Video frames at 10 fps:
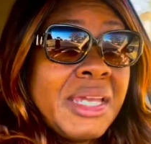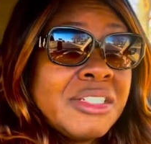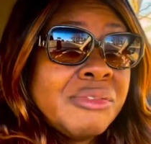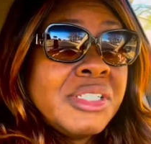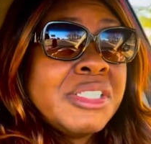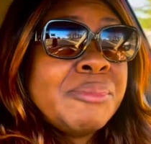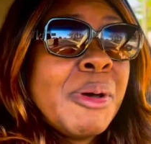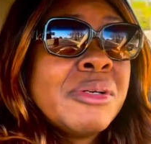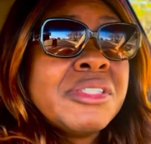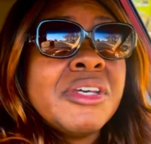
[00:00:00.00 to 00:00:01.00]
has really
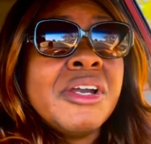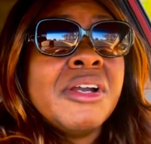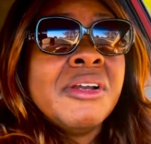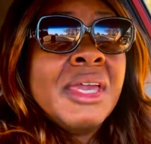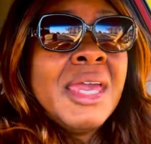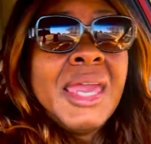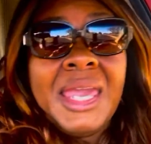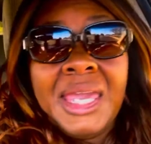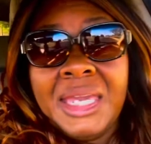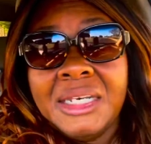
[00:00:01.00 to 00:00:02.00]
spoken to her.
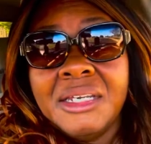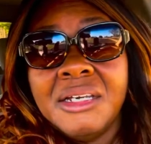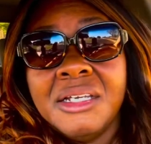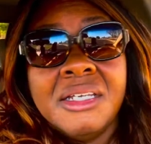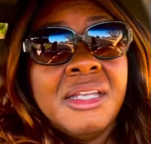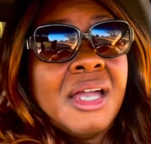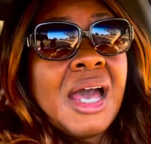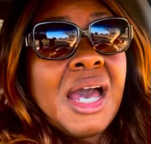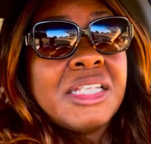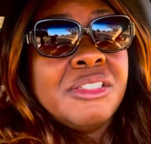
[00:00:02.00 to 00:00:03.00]
And
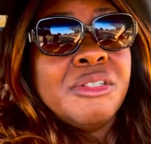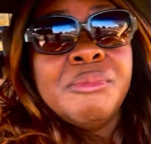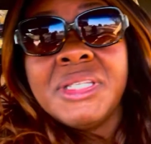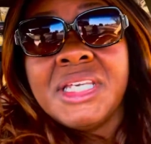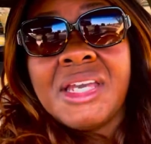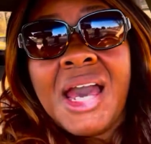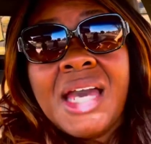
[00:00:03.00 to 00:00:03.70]
I do believe